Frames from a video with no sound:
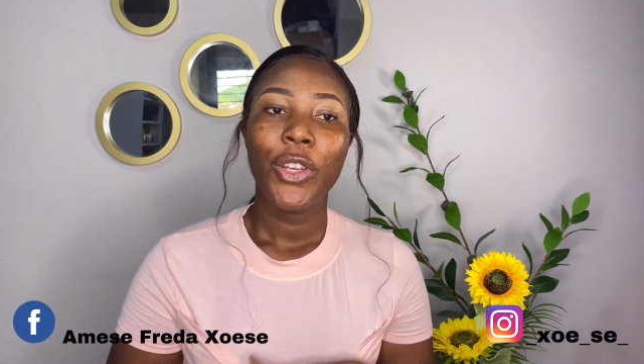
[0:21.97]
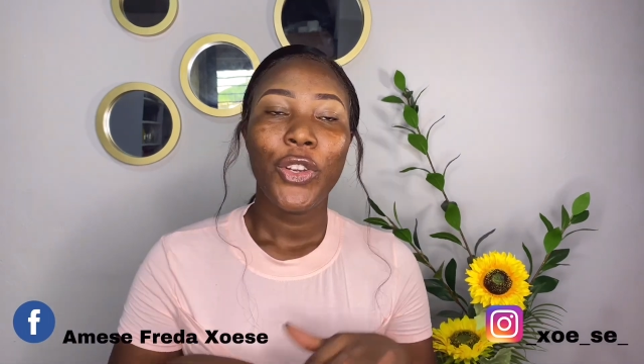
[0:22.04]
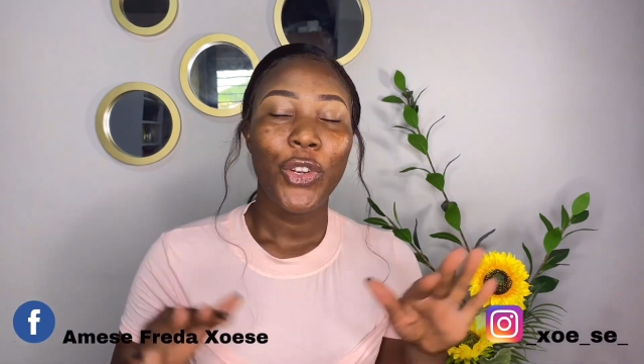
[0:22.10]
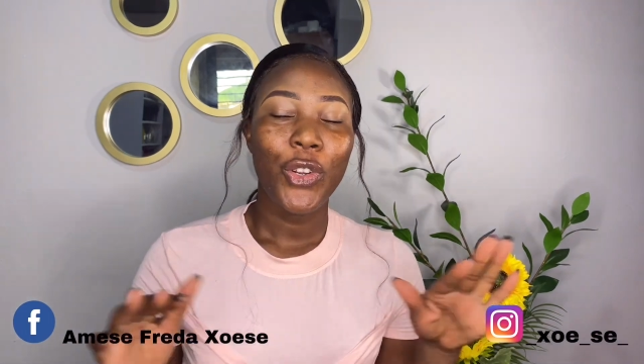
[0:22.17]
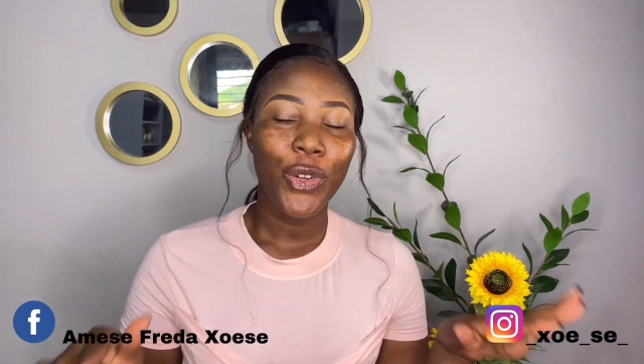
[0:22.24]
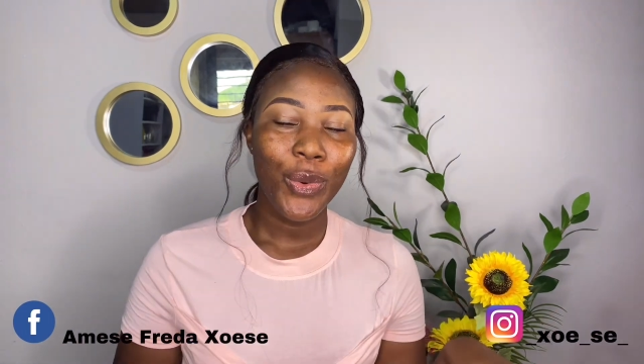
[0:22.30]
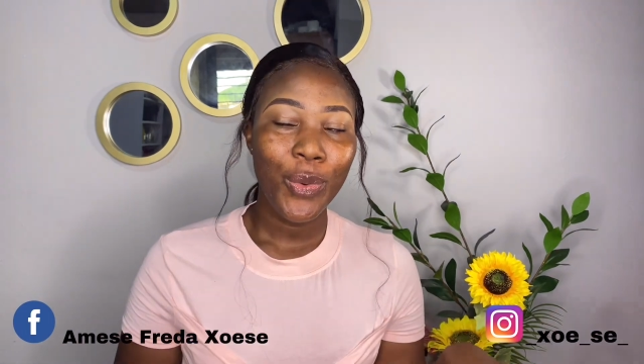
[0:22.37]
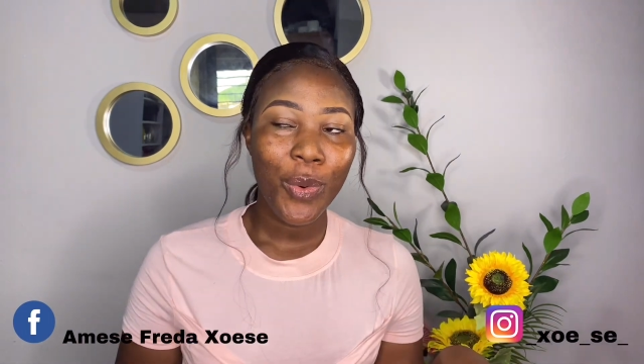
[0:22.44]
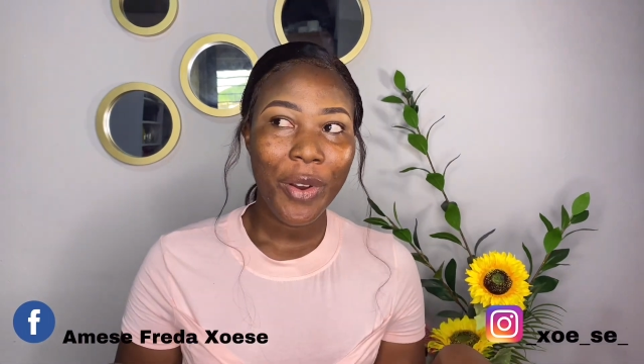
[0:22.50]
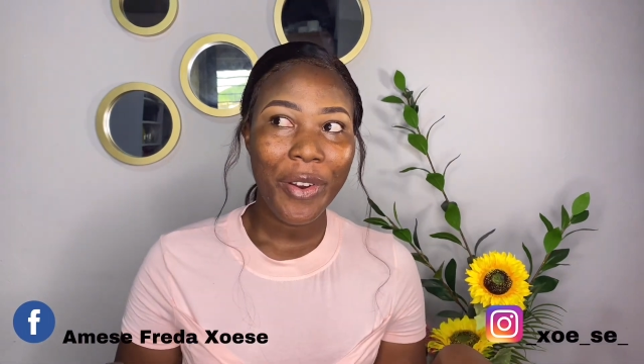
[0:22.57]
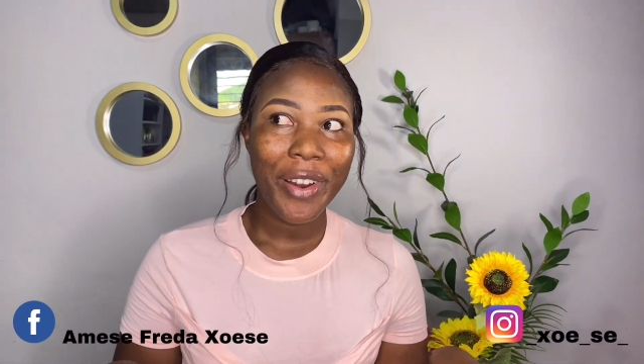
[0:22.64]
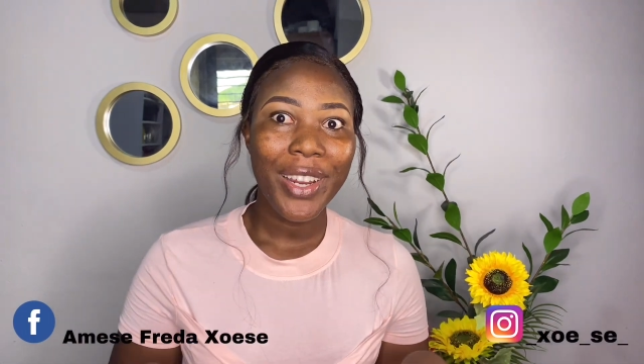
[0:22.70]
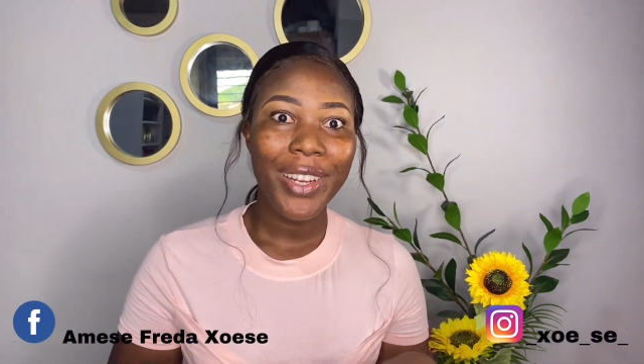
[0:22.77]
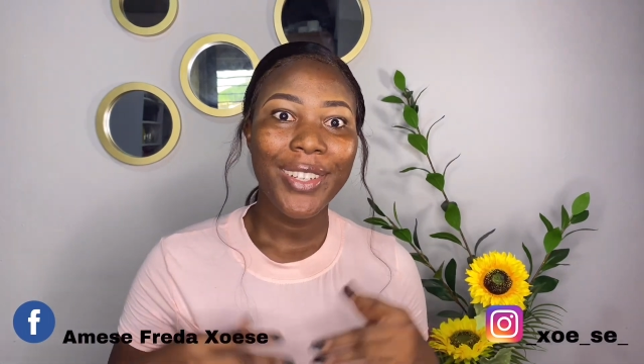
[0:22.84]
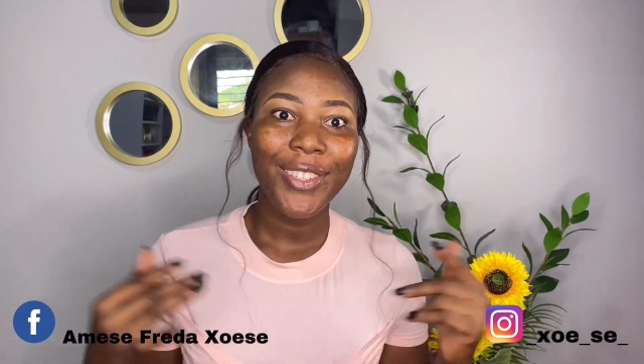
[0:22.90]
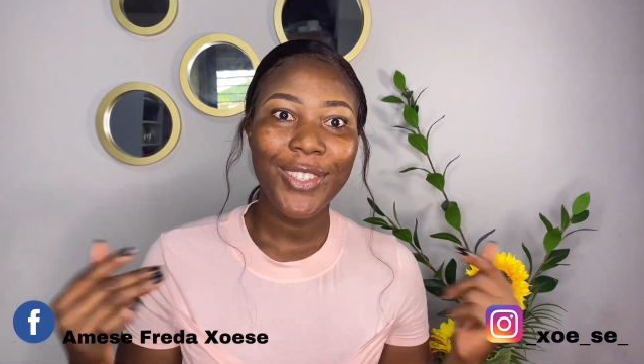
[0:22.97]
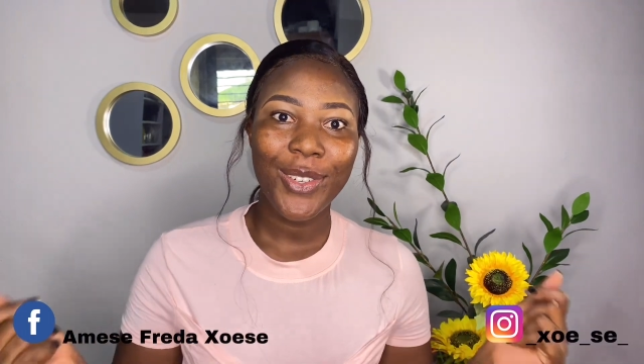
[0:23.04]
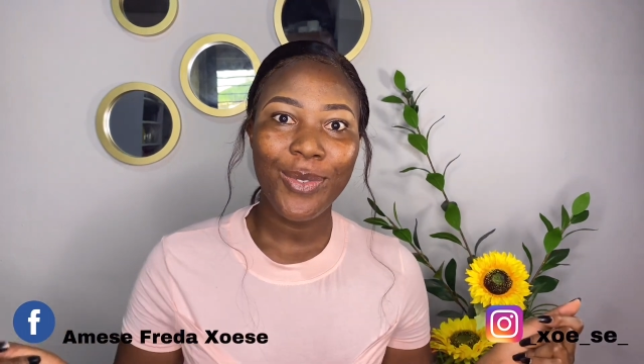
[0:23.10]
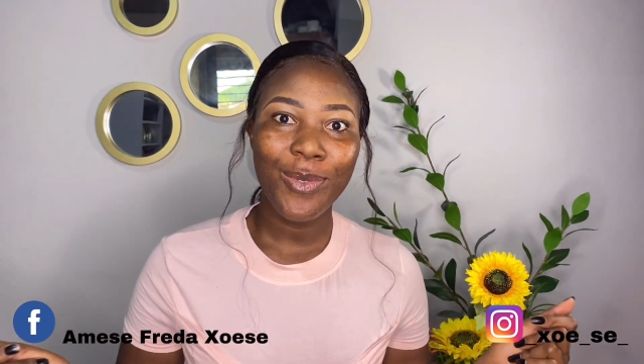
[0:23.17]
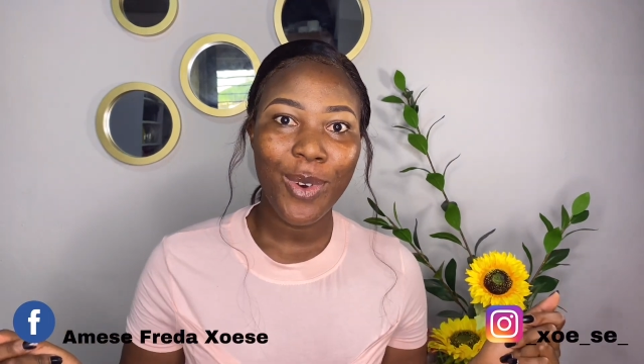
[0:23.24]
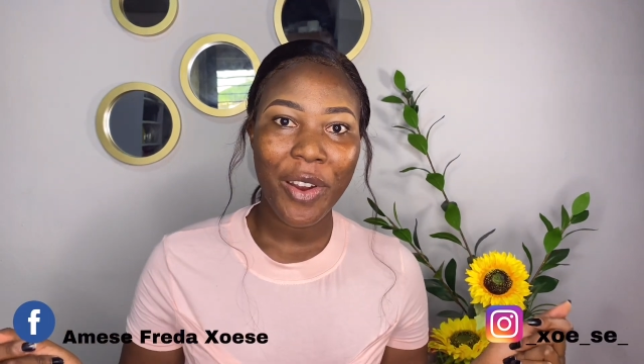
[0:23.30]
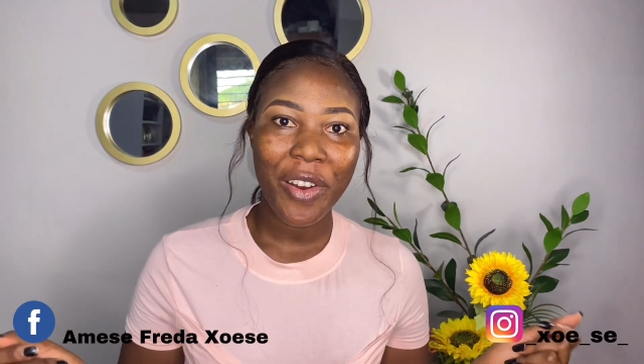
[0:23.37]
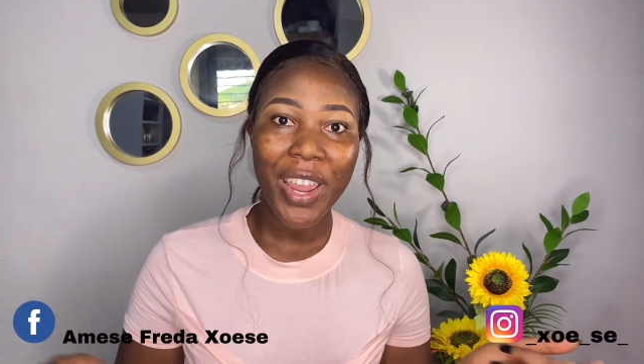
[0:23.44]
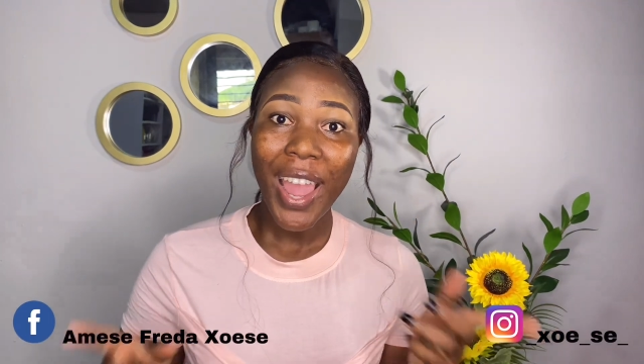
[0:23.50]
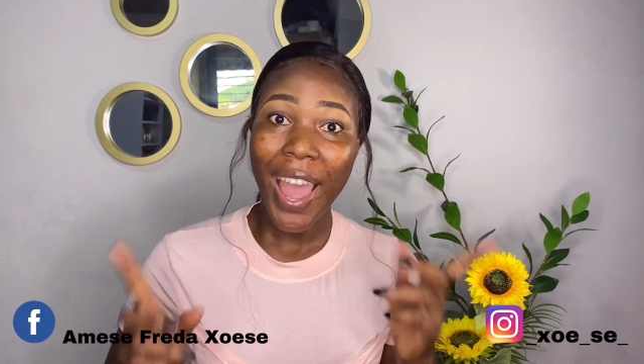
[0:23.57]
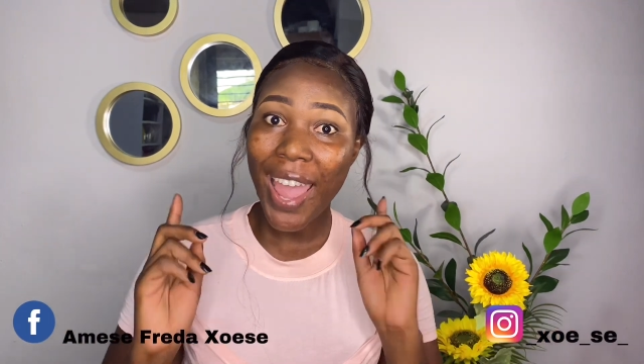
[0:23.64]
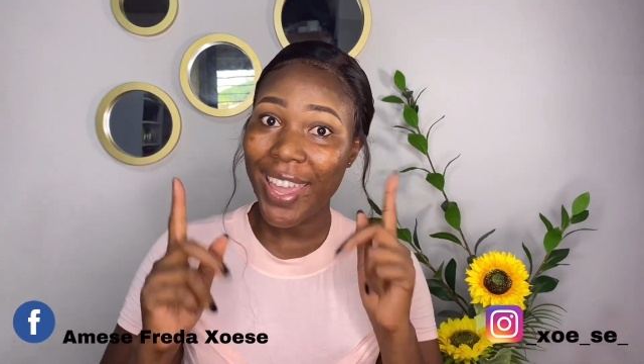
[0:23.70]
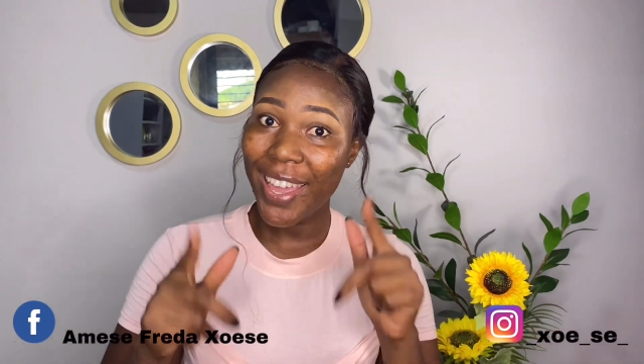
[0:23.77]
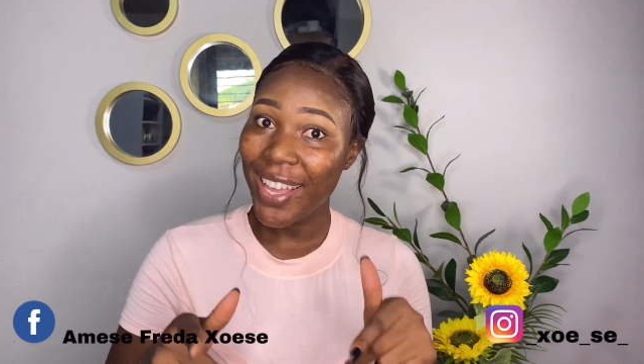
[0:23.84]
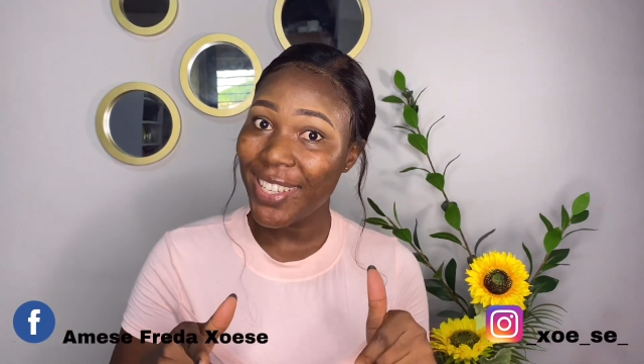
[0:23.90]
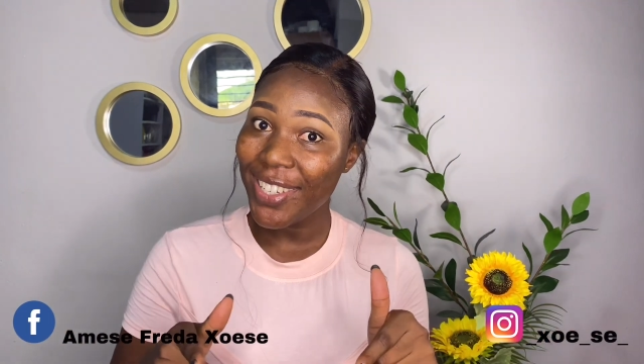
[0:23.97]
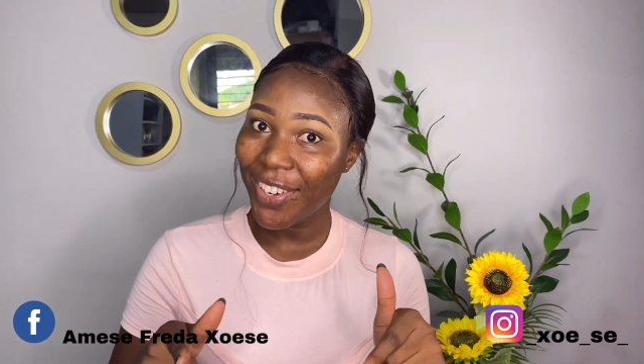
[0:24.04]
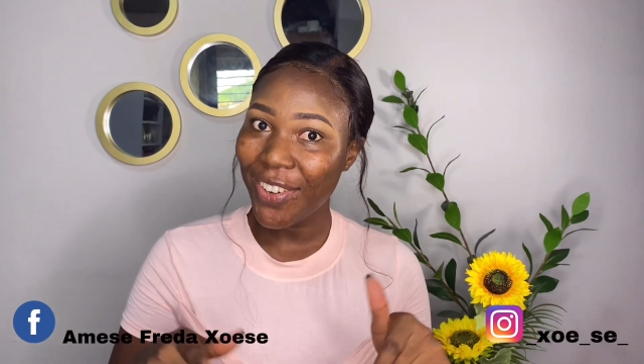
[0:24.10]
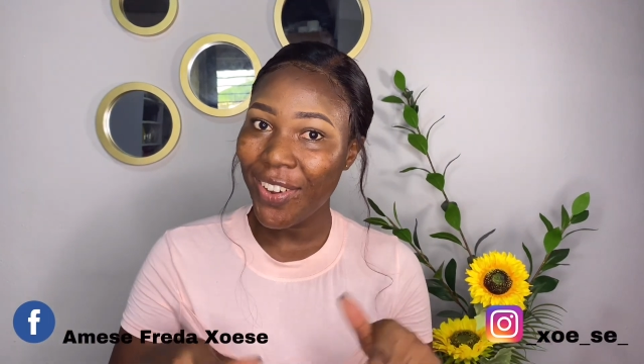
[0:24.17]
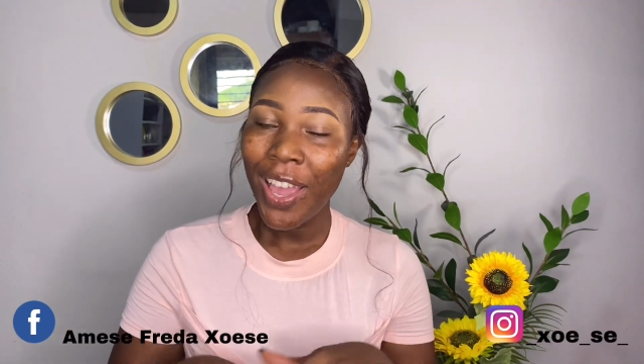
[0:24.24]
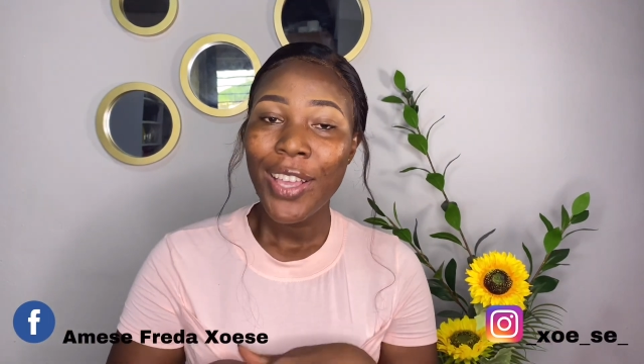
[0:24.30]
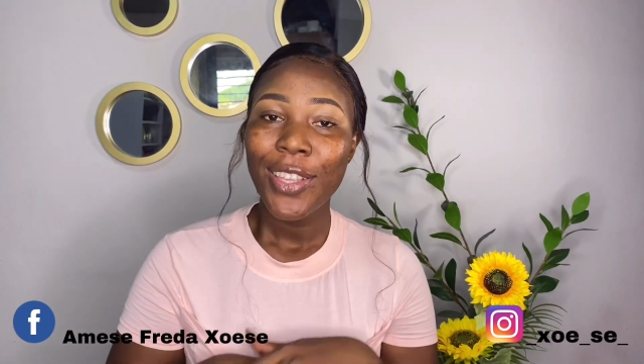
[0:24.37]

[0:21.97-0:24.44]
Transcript: don't worry, I got you.